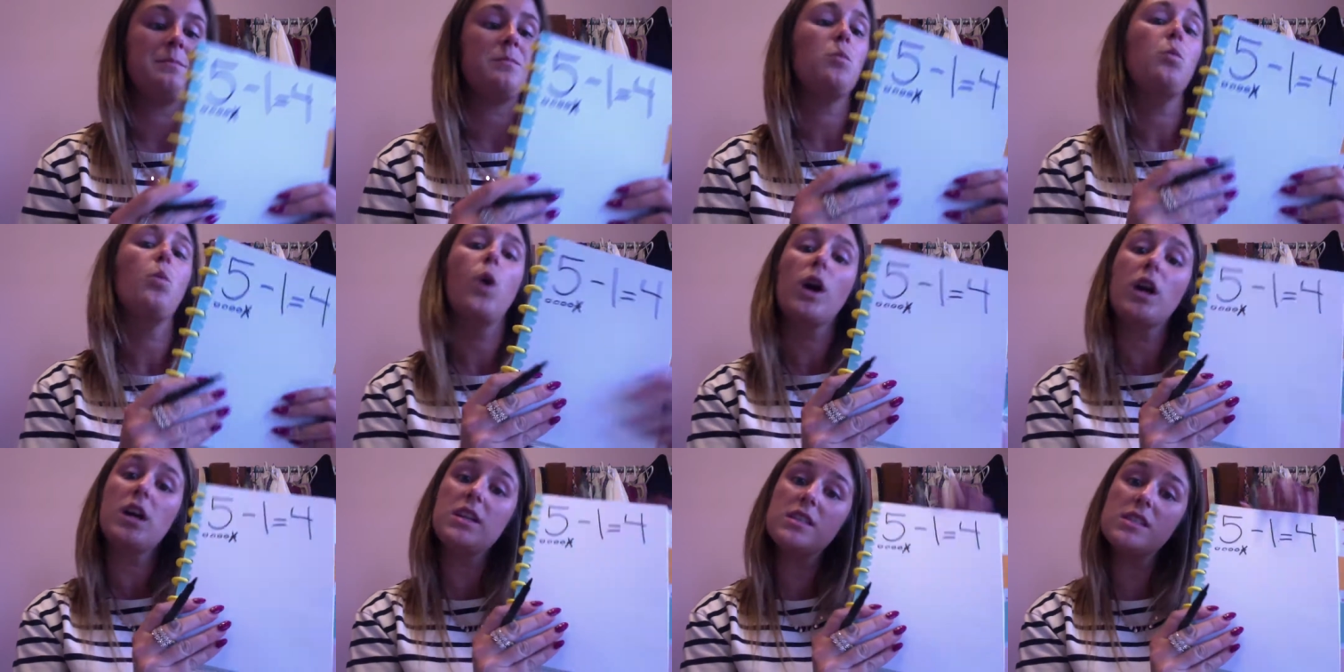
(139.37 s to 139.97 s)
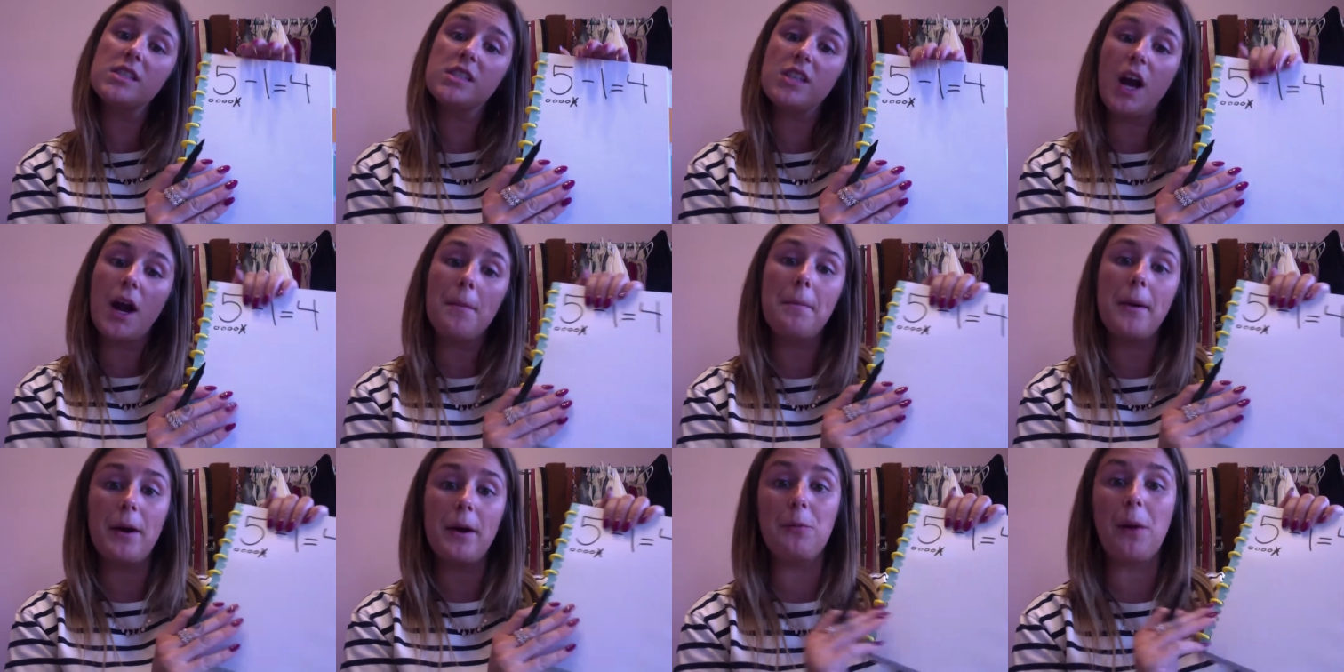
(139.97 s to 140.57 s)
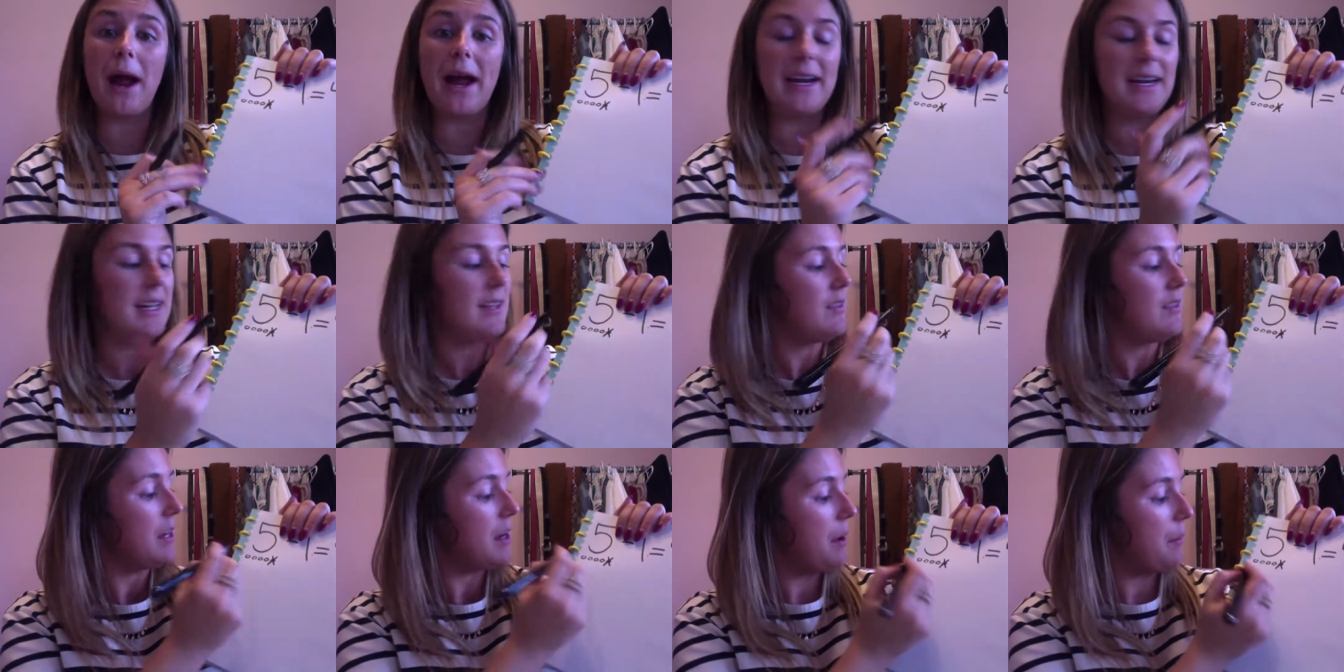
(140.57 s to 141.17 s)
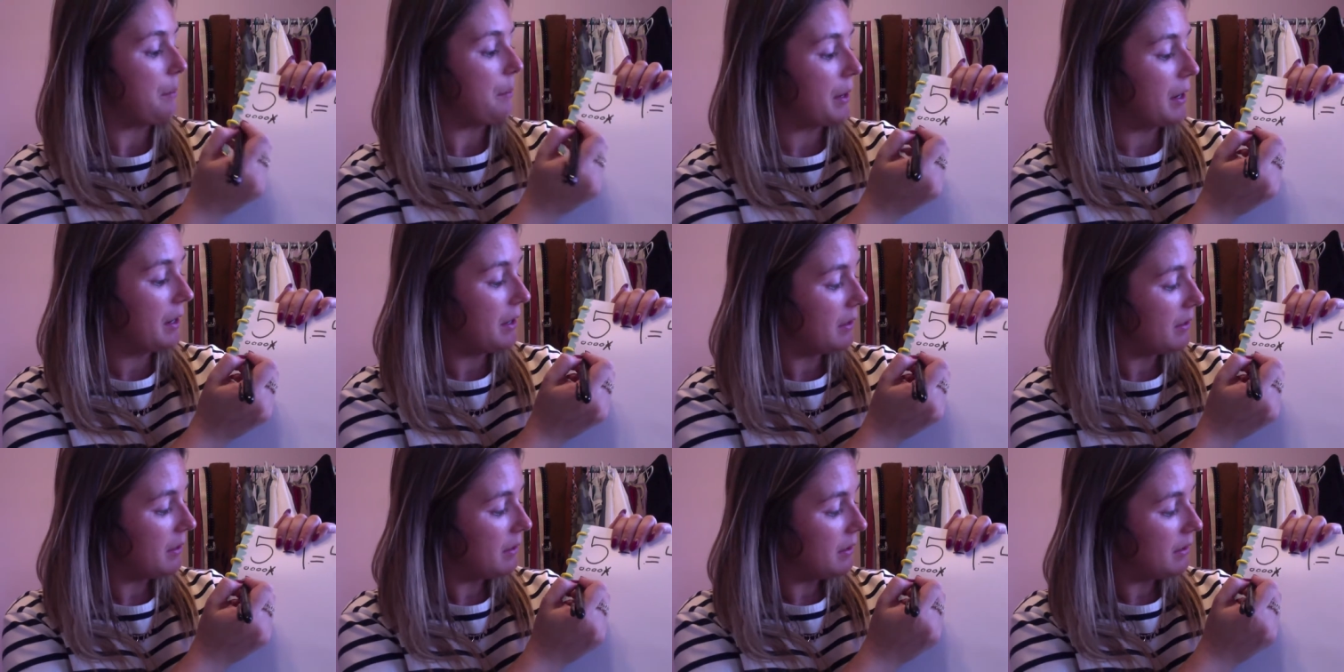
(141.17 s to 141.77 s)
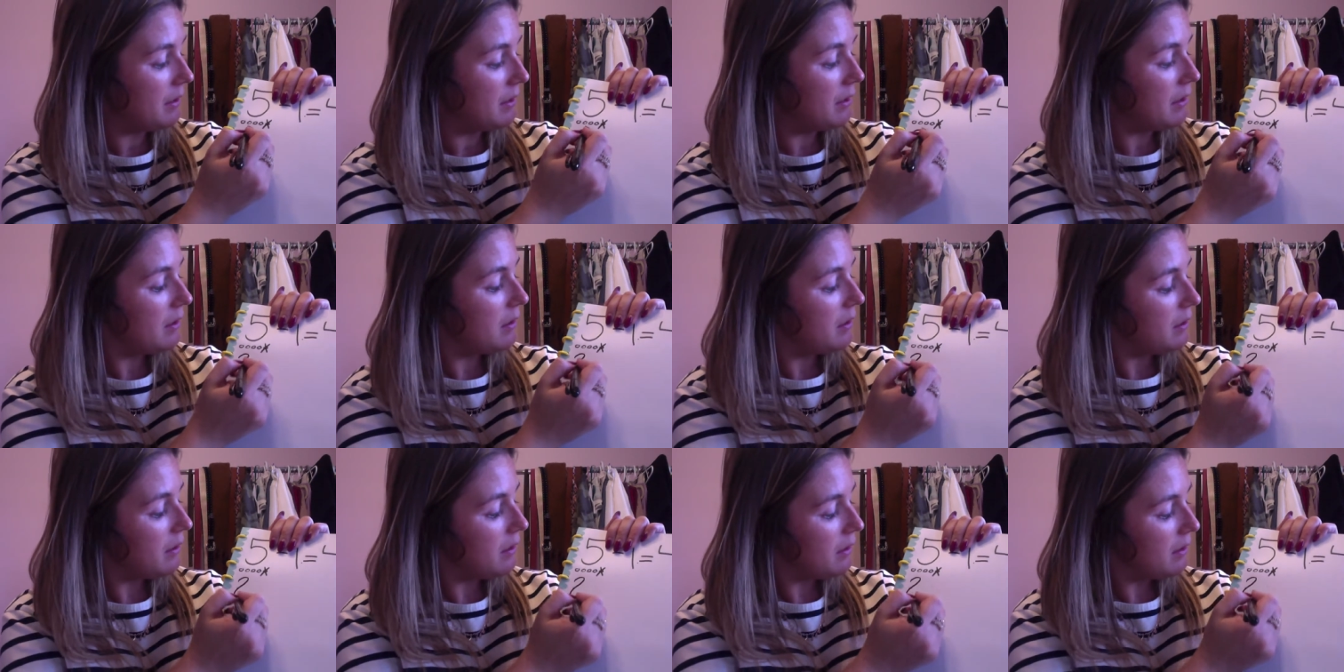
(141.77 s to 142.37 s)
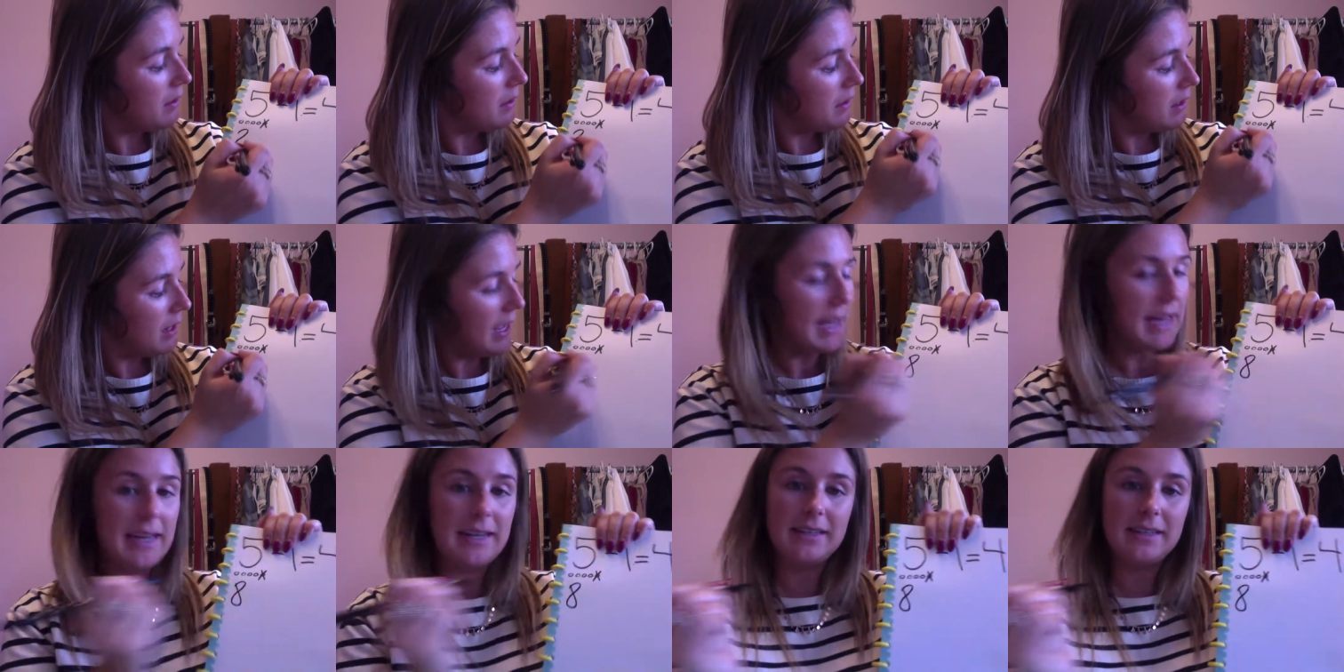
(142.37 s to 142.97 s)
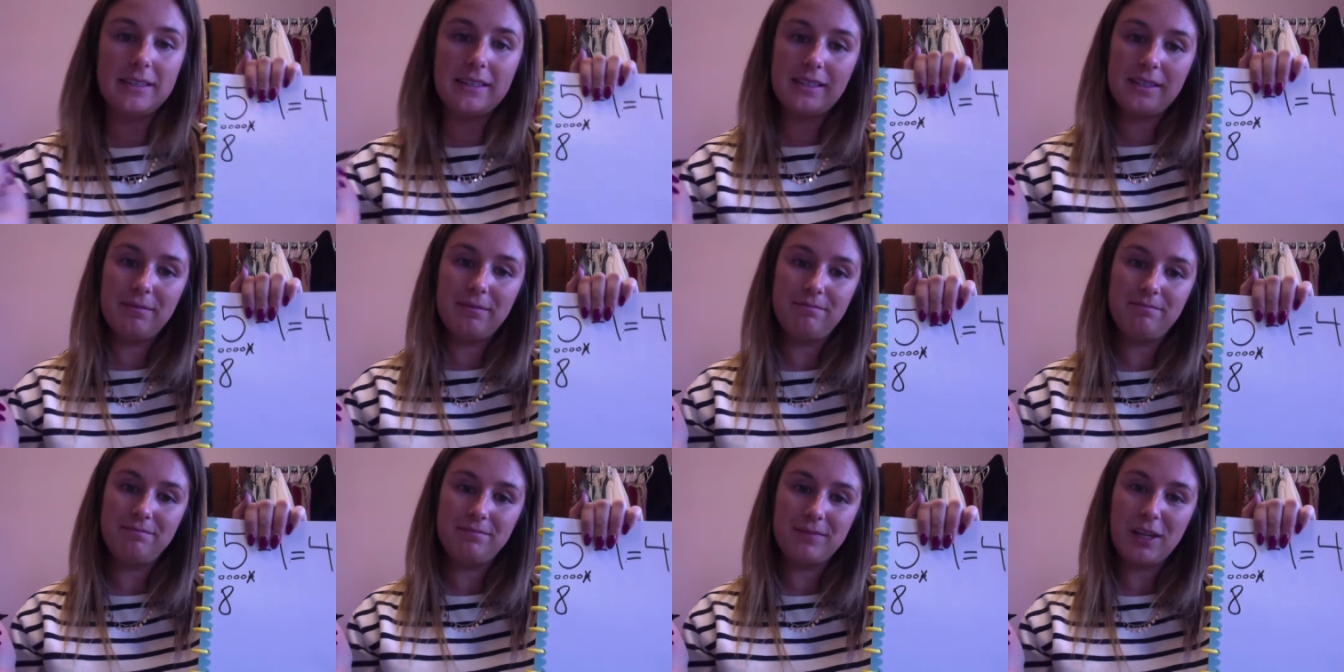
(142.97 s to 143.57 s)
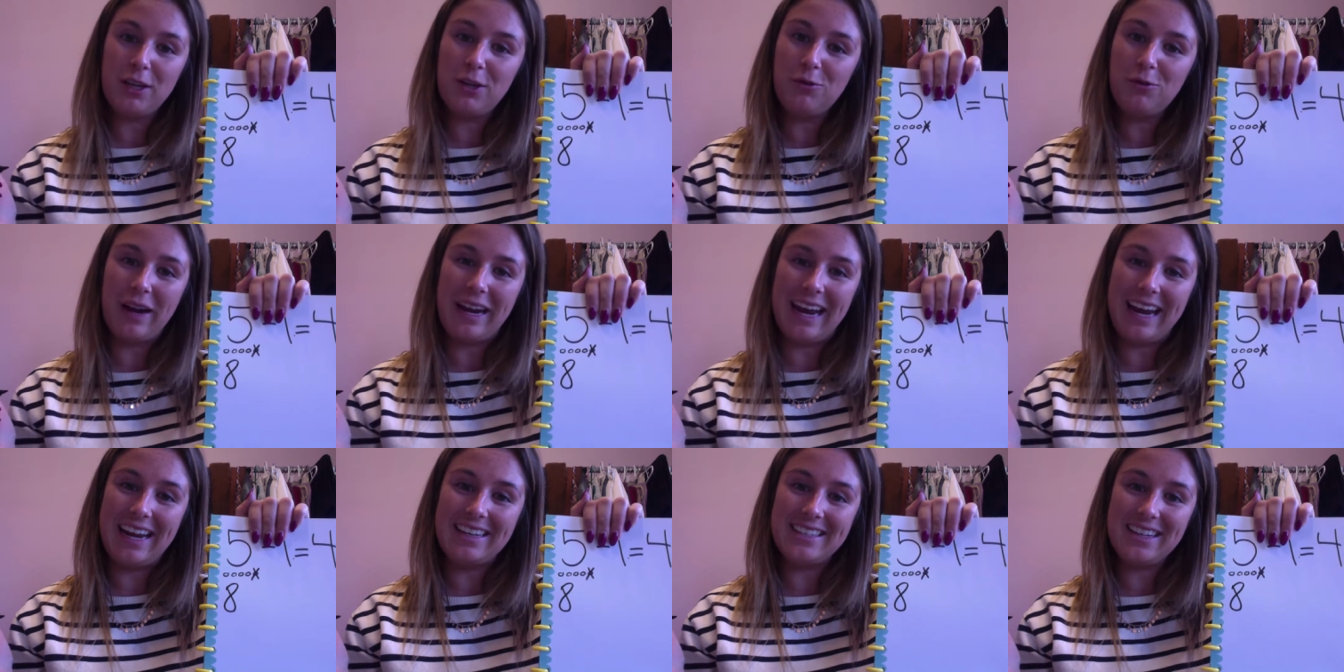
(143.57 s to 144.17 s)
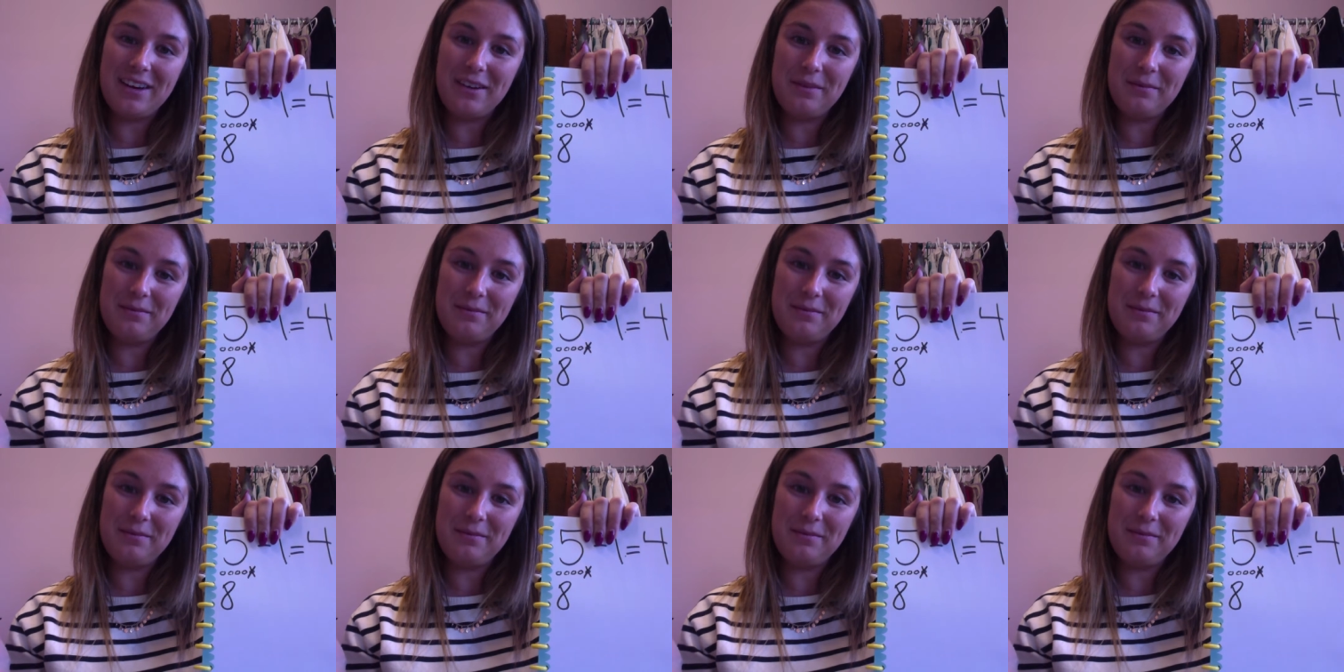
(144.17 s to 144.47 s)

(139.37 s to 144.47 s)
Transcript: We're going to start by writing the number 8. Can you write 8 down?